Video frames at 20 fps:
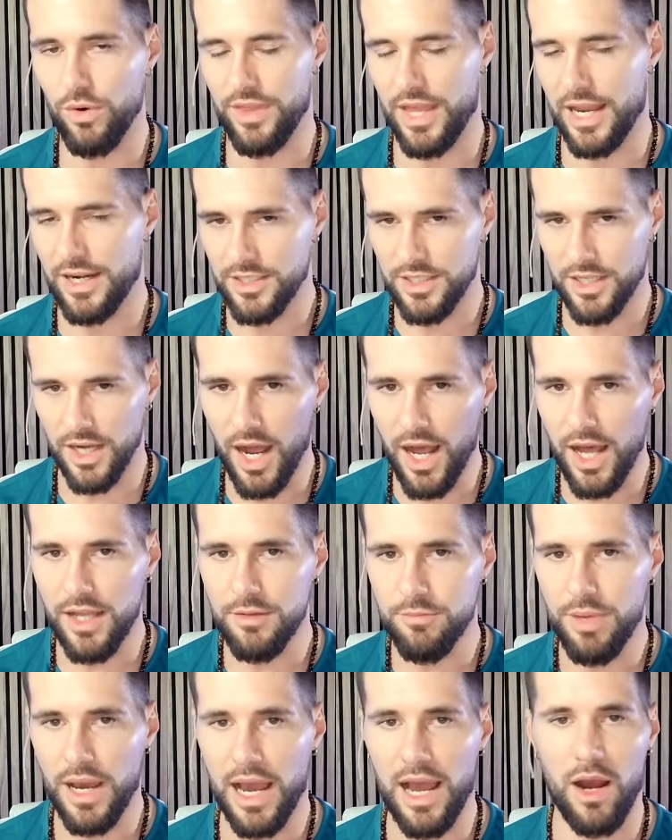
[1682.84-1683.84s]
that
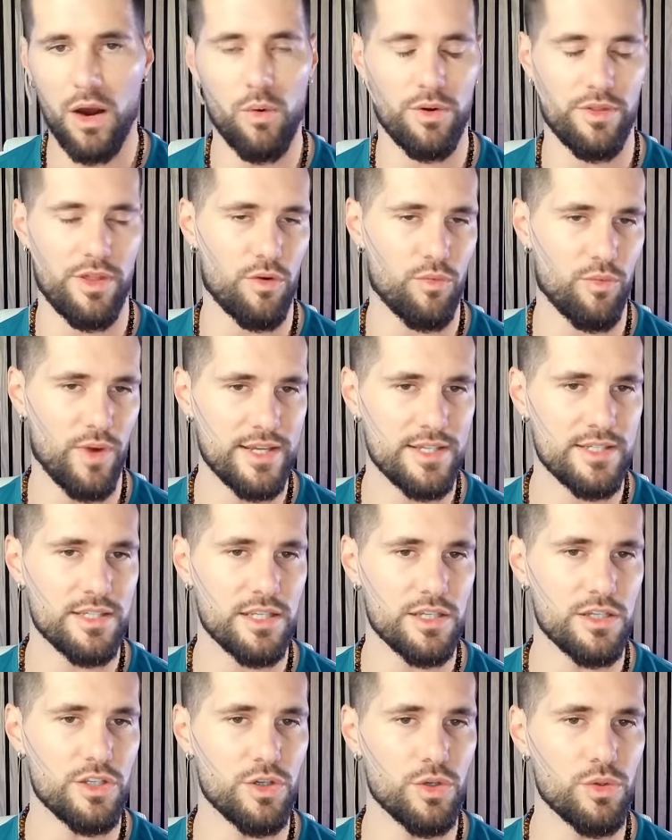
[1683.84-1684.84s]
God power that rests
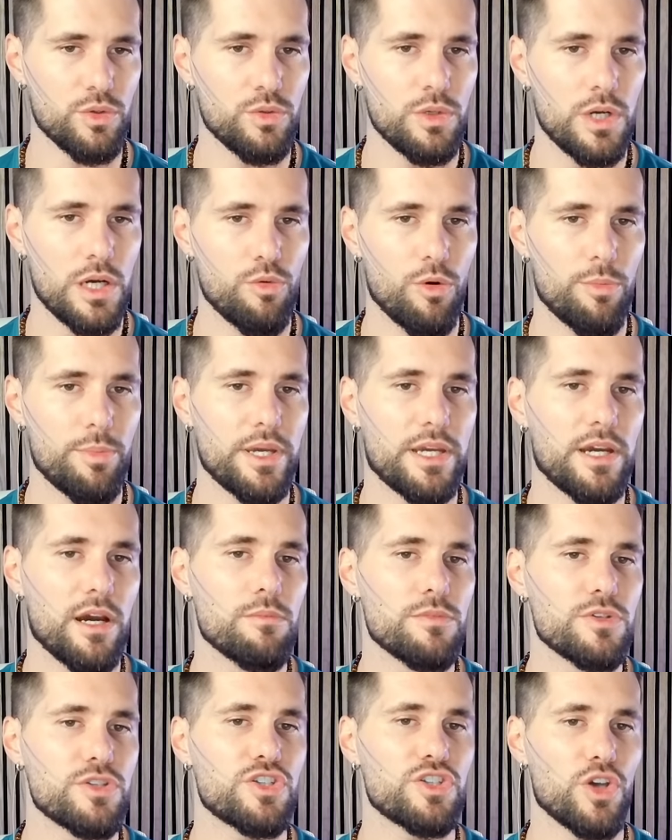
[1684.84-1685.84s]
in you, will
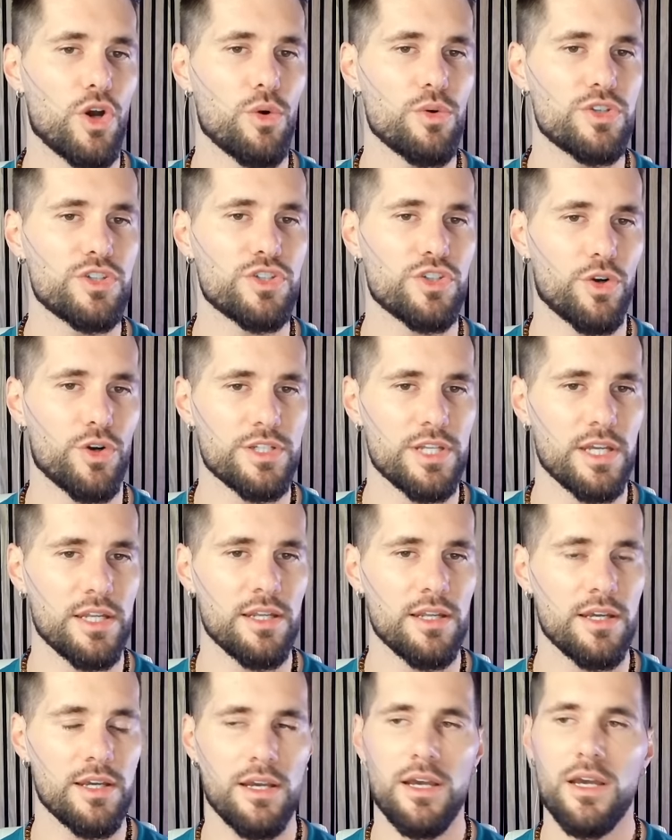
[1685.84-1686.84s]
become so
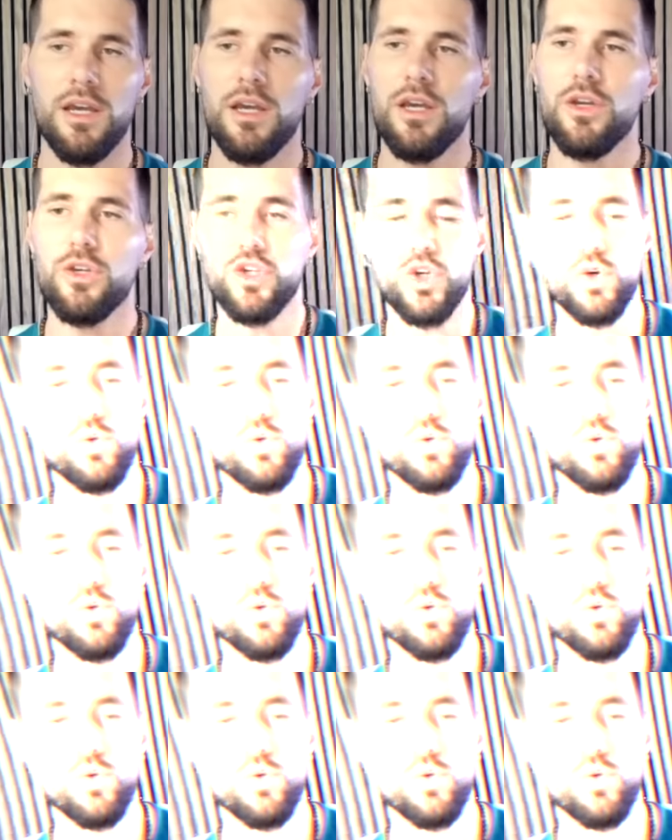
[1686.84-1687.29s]
certain, you